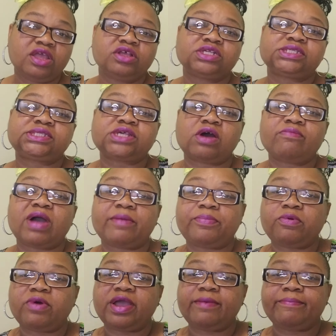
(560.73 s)
So my
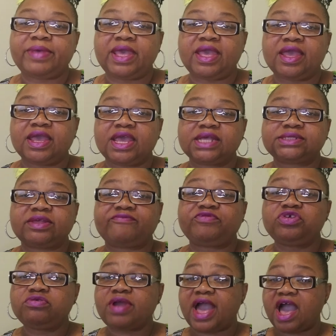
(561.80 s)
point being is, if
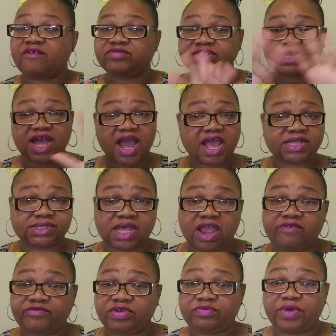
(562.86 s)
you advertise
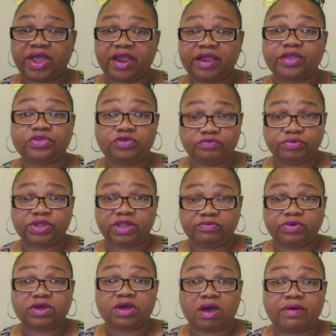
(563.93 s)
everywhere and you really
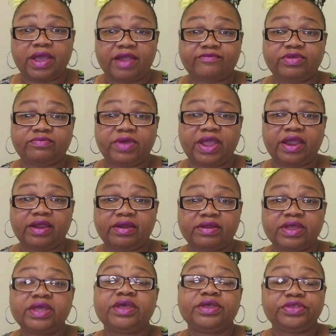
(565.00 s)
will go everywhere,
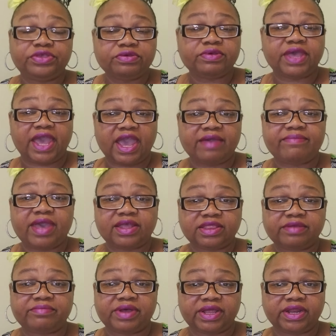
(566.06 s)
you can make
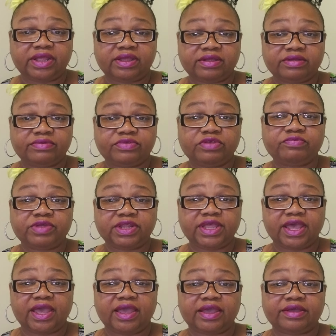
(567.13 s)
the money. You really
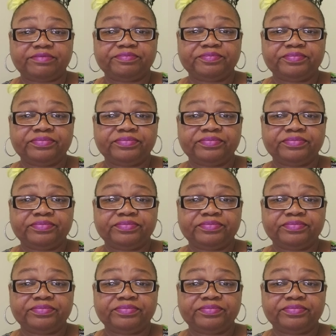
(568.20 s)
can.